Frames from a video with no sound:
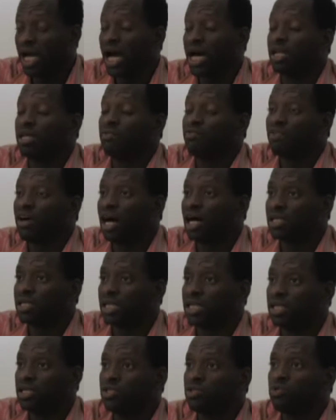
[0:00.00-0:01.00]
And in fact,
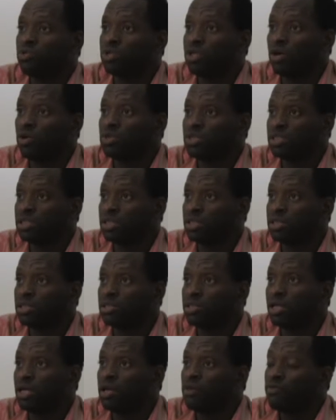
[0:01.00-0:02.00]
in the
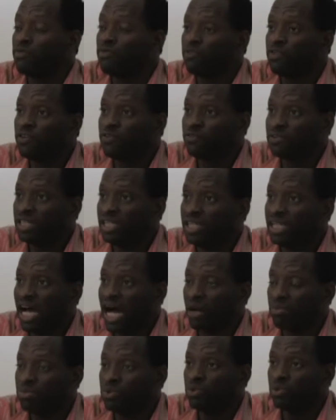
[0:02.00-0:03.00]
2015
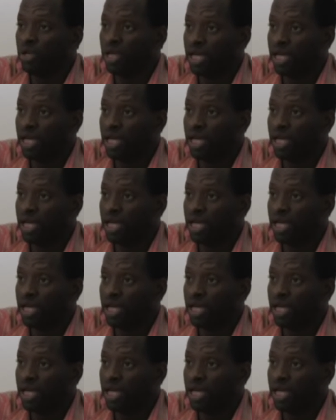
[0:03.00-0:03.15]
APNU